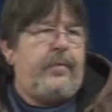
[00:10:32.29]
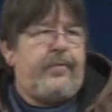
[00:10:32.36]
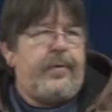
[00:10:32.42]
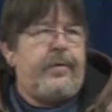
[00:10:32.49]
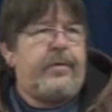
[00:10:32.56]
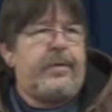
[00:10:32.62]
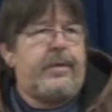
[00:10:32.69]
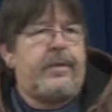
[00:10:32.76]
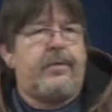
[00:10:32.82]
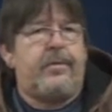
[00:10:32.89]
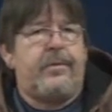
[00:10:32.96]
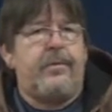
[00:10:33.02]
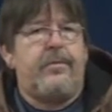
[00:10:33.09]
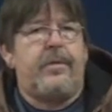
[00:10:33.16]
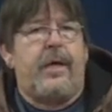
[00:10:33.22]
if you don't get the
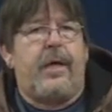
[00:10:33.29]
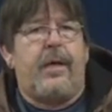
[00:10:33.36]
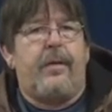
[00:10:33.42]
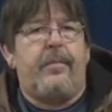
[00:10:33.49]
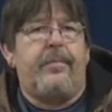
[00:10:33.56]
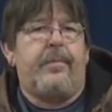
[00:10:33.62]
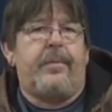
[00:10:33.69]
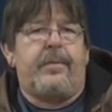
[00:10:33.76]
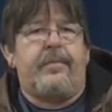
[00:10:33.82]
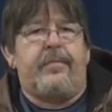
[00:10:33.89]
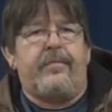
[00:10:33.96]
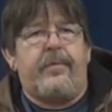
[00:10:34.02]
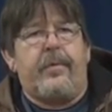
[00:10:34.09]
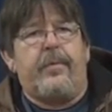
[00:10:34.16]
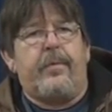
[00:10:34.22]
two jobs
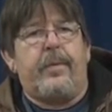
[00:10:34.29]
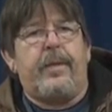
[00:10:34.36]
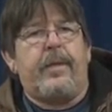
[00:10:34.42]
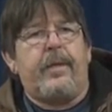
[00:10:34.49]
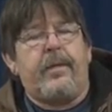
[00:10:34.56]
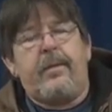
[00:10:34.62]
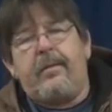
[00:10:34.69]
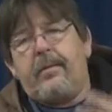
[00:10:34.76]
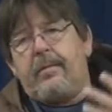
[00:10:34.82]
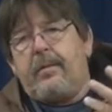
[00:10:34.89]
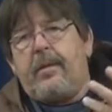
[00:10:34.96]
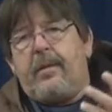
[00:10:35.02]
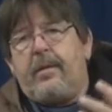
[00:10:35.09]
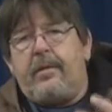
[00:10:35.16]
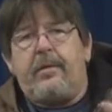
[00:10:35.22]
a week,
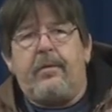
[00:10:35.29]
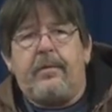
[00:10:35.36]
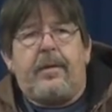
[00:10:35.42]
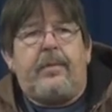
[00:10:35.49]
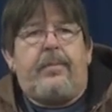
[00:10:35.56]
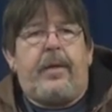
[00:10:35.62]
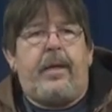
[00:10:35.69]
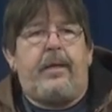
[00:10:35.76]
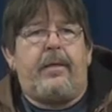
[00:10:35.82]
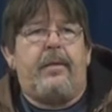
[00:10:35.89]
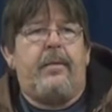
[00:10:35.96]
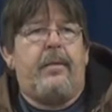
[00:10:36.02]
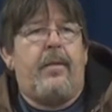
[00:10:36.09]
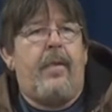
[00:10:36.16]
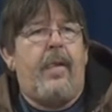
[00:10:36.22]
you don't get paid.
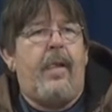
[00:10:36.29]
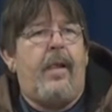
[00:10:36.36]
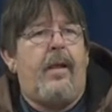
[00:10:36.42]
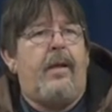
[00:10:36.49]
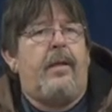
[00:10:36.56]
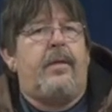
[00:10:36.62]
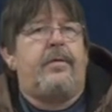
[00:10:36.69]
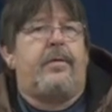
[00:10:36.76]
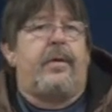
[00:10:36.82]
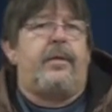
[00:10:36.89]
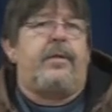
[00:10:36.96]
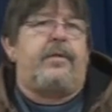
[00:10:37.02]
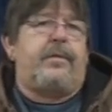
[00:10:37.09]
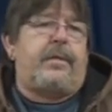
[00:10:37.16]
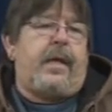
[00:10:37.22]

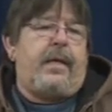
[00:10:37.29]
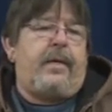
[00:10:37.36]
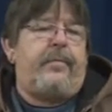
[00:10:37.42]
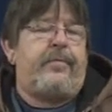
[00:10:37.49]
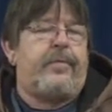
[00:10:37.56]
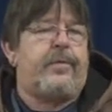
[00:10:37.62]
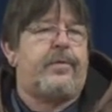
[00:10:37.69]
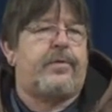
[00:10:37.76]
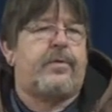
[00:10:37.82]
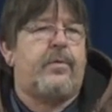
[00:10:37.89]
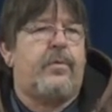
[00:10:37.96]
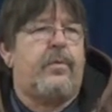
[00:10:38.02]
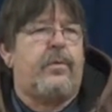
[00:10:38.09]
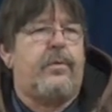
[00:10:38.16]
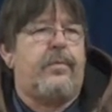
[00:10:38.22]
So I signed up for the
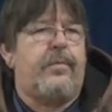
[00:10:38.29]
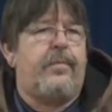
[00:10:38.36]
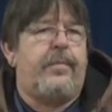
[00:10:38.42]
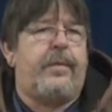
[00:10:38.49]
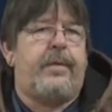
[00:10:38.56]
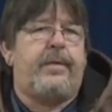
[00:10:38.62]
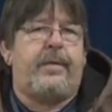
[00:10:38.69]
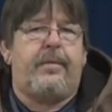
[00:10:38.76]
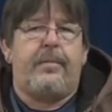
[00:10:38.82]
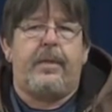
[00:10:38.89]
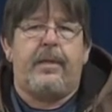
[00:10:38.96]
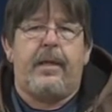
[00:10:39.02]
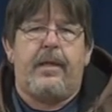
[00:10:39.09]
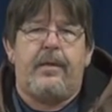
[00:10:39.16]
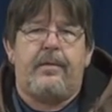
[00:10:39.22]
school, and they sent me
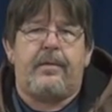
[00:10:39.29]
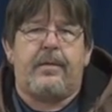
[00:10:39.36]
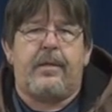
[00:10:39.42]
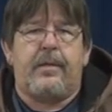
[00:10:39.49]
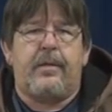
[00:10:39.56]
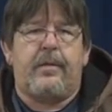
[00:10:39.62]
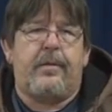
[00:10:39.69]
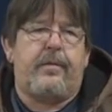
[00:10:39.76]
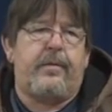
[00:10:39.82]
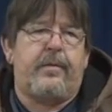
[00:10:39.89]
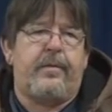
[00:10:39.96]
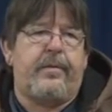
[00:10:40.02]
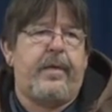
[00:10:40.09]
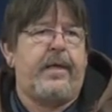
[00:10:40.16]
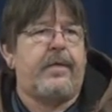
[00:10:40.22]
a letter saying
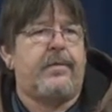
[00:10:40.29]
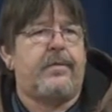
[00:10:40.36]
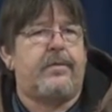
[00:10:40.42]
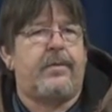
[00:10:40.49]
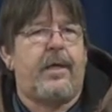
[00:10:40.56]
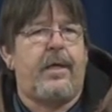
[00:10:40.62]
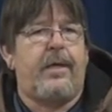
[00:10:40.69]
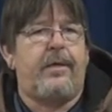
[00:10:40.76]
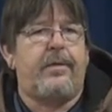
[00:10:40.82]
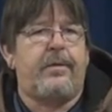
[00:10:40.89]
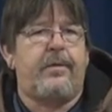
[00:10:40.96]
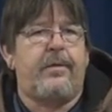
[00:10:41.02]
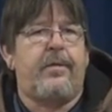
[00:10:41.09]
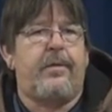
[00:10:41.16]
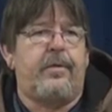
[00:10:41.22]
things have changed.
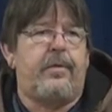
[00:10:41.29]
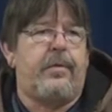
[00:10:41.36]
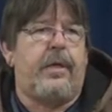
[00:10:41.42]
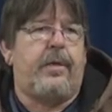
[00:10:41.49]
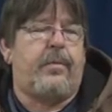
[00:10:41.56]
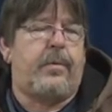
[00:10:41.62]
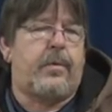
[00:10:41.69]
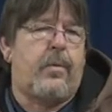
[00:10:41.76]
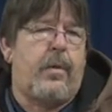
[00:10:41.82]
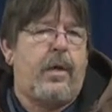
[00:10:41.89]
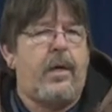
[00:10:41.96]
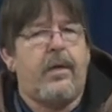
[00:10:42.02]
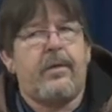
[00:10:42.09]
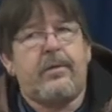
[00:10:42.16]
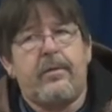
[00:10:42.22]
You- are not
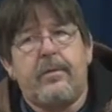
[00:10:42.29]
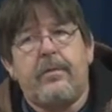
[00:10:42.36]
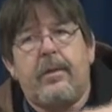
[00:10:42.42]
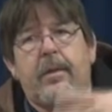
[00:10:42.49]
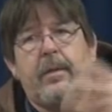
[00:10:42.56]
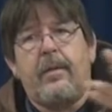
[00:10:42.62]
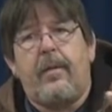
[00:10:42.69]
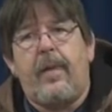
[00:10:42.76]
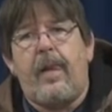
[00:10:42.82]
required to,